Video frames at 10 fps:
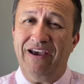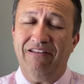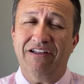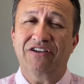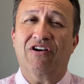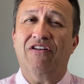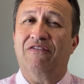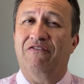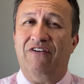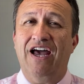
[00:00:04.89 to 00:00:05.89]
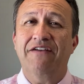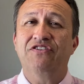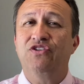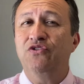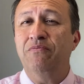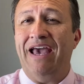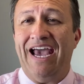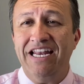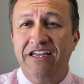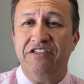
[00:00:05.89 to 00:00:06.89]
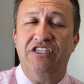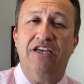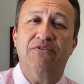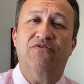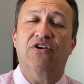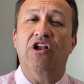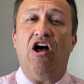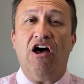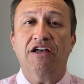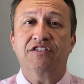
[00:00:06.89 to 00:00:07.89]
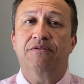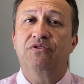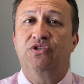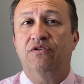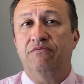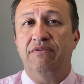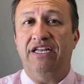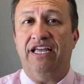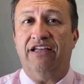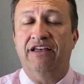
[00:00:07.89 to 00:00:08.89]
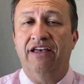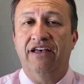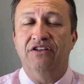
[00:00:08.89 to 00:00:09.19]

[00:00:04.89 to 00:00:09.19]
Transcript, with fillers: I like to call the five Zoom etiquette tips for an awesome Zoom meeting.